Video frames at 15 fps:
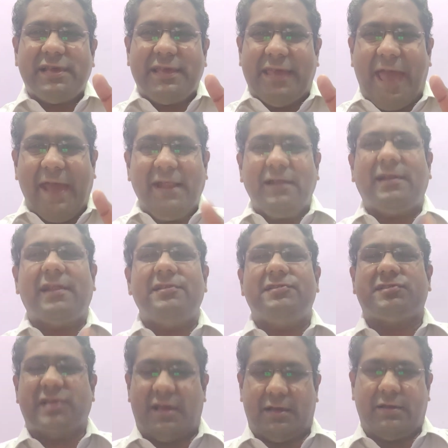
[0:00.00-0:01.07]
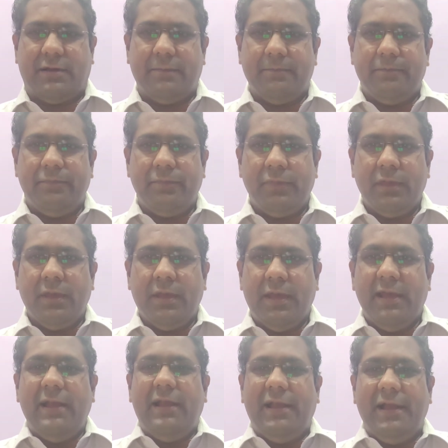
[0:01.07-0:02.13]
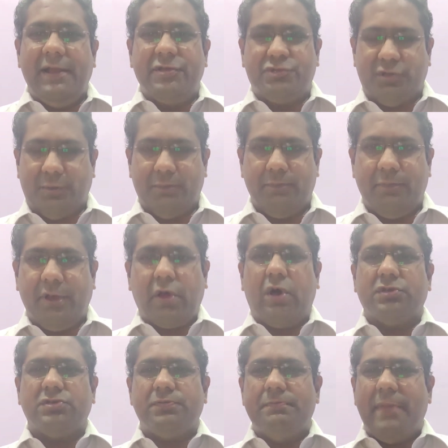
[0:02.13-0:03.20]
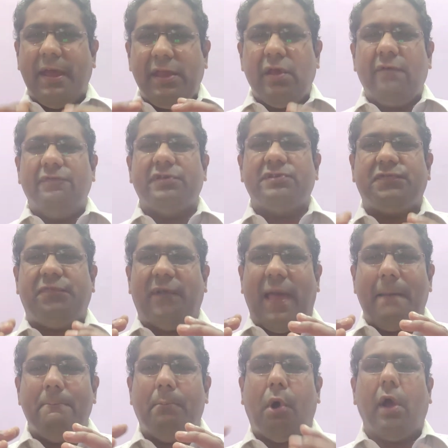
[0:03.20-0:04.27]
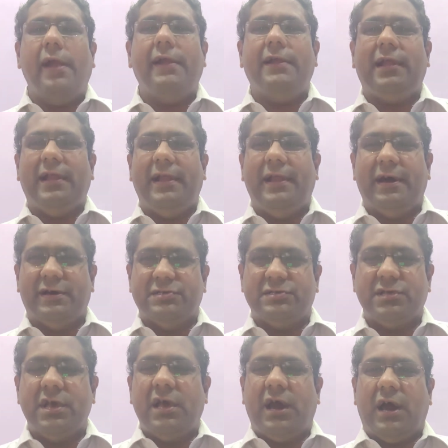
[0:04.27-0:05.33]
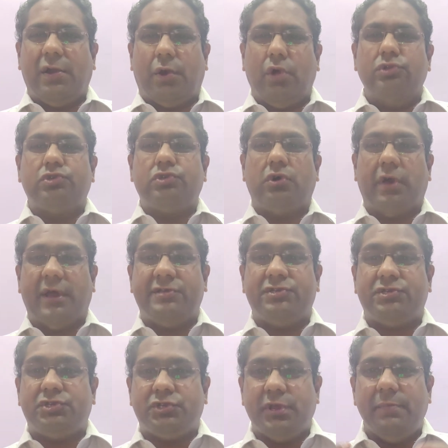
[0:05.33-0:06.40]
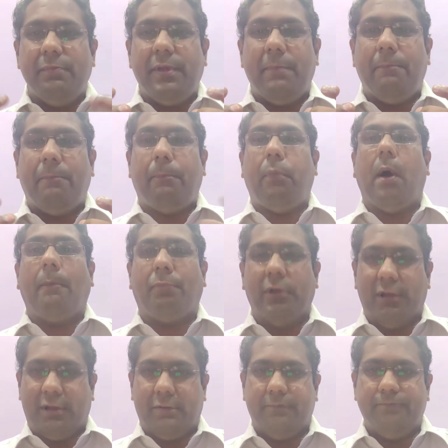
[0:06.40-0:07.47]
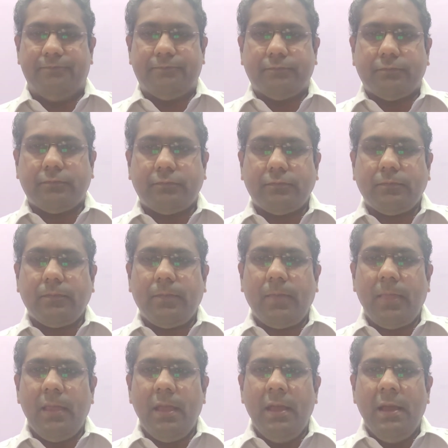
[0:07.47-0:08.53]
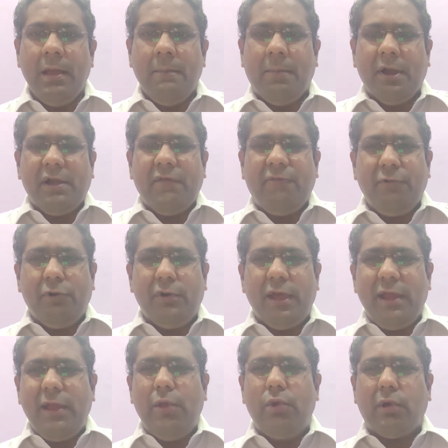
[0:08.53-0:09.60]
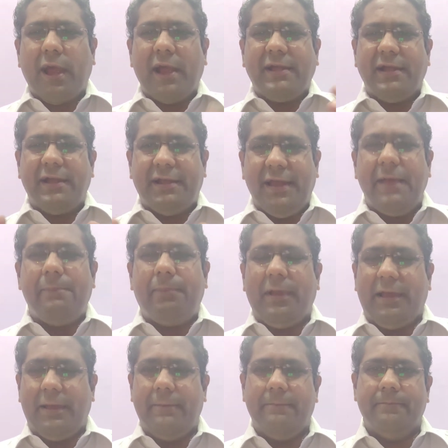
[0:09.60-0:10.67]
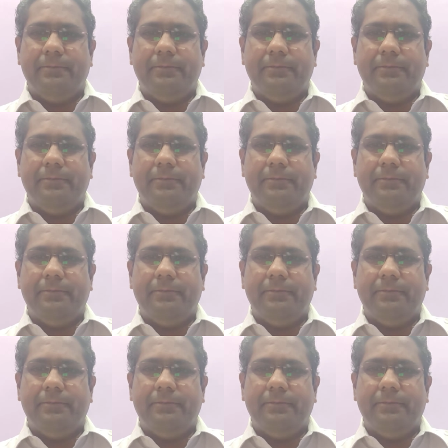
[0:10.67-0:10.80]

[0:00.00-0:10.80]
a characteristic in leadership? Because many of these flamboyant leaders are also extremely popular. But if you really look at it deeply,